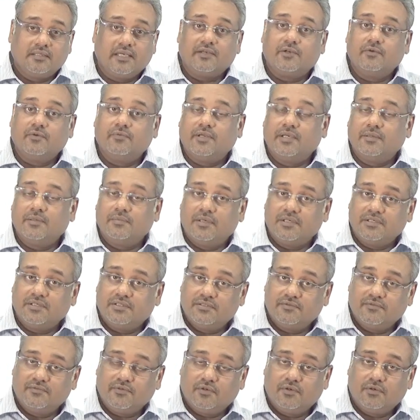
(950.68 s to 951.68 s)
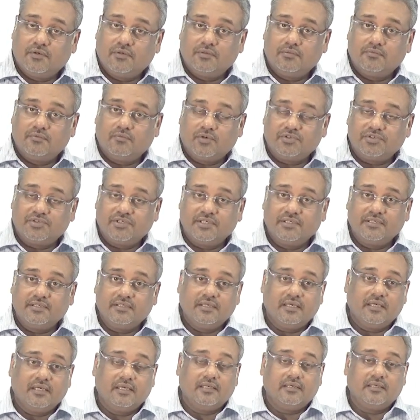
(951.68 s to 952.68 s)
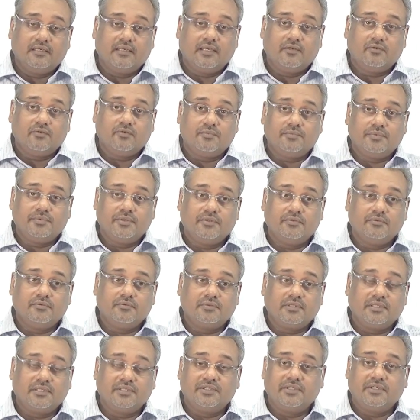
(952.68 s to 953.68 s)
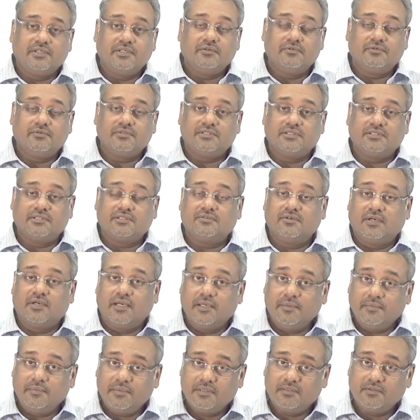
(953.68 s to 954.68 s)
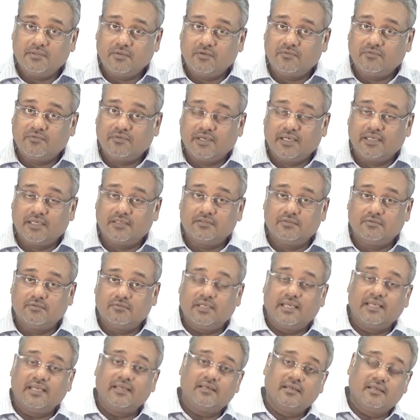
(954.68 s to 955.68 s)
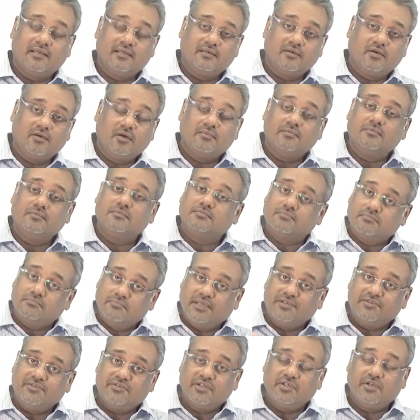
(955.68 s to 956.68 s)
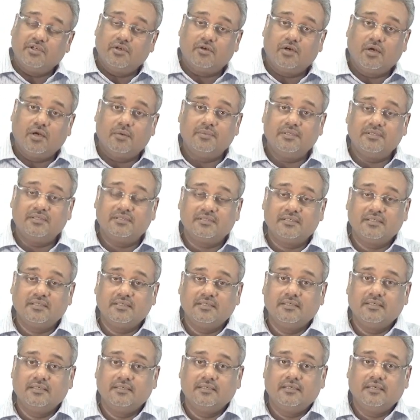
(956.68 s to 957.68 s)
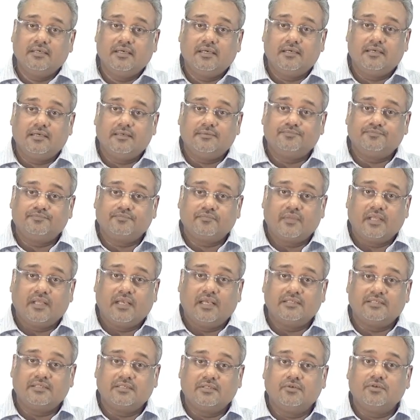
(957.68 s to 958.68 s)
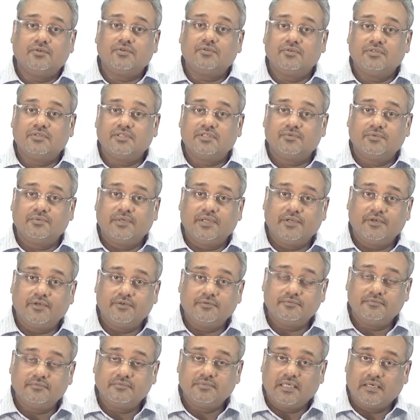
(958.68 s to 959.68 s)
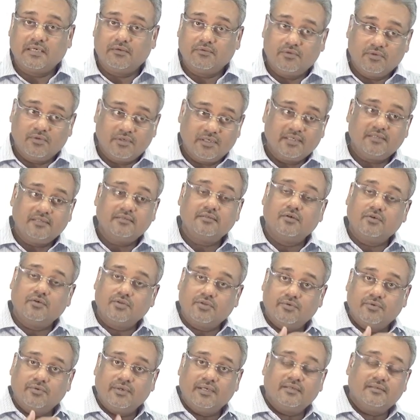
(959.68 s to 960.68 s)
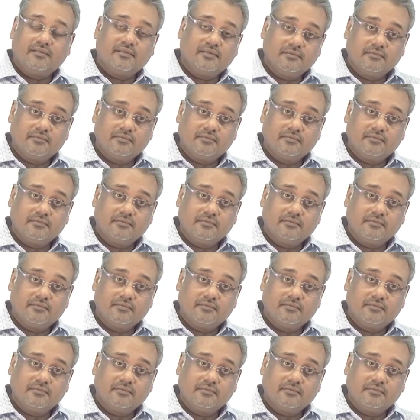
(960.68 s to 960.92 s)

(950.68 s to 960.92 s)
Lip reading: Thank you very much for watching, and I hope you continue to subscribe. Don't forget to like and mention your comments as you go through this video. Download it, go through